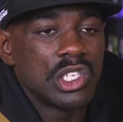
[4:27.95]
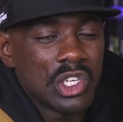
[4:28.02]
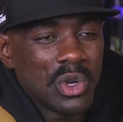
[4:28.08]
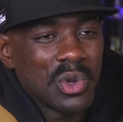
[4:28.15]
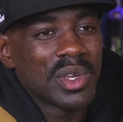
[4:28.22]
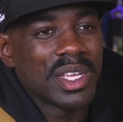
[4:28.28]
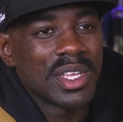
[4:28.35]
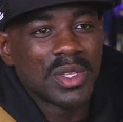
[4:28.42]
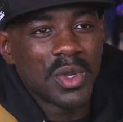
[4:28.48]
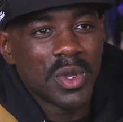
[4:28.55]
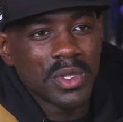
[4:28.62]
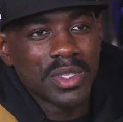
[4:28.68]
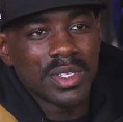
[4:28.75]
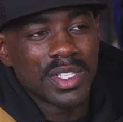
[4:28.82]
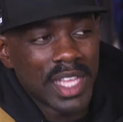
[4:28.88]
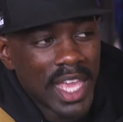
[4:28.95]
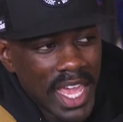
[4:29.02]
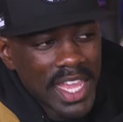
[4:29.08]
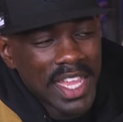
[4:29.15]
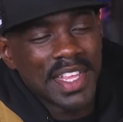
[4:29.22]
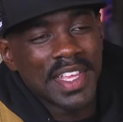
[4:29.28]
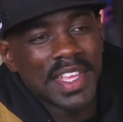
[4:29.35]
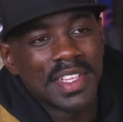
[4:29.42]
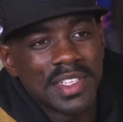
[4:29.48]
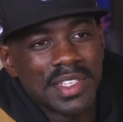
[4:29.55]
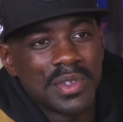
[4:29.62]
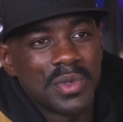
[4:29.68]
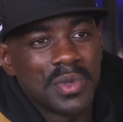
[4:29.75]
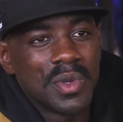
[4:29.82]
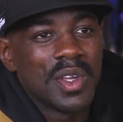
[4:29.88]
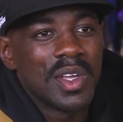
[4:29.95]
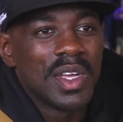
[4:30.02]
joke and to hate and to